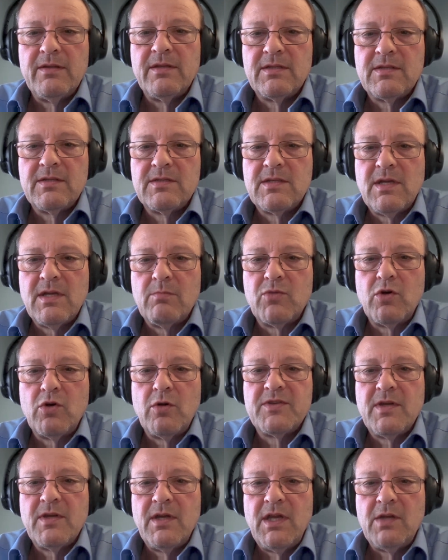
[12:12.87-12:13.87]
that some
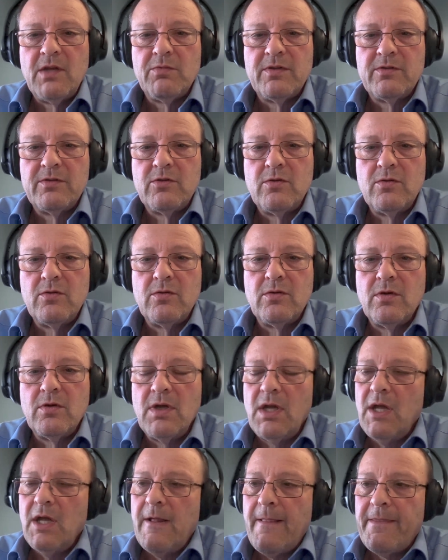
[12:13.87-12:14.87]
groups are able to